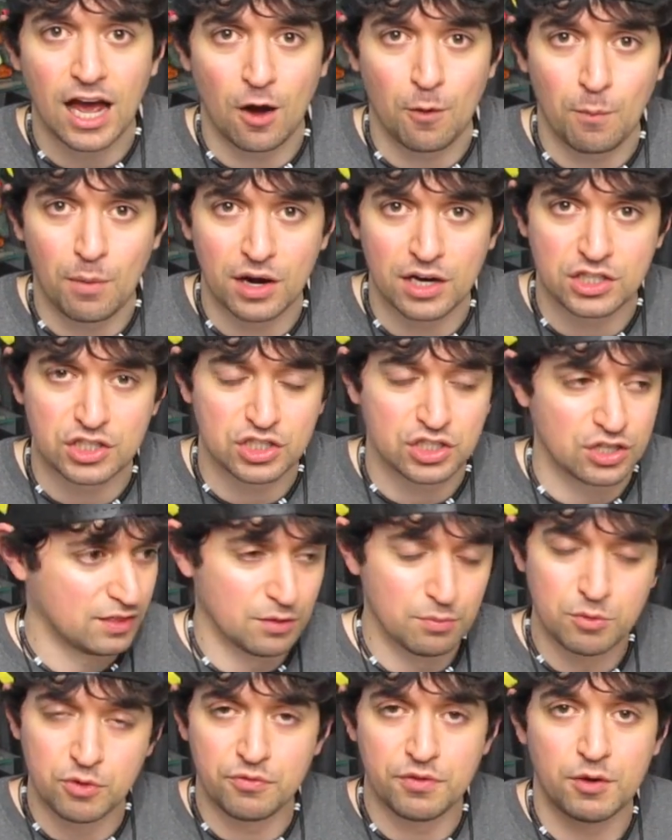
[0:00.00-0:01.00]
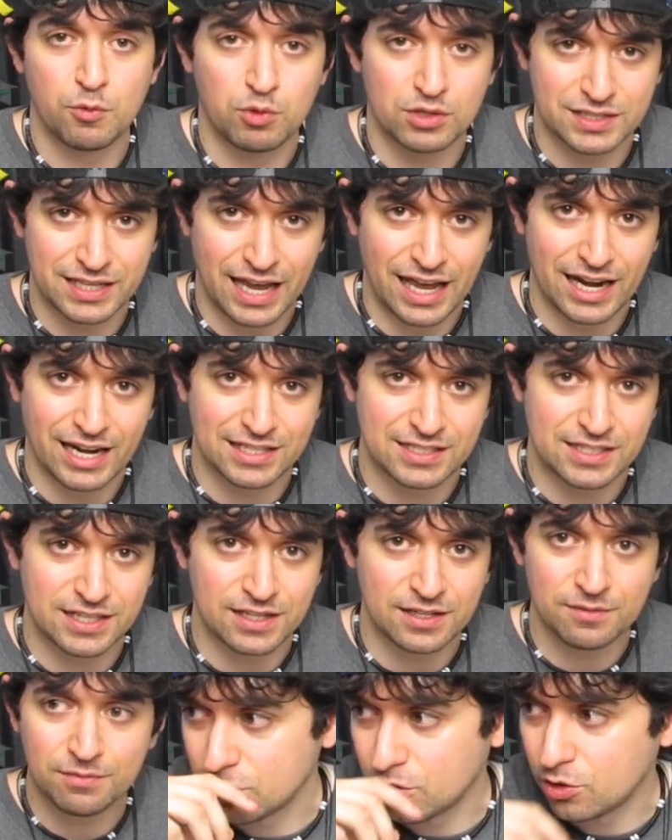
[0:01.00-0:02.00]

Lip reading: how much the movie was edited.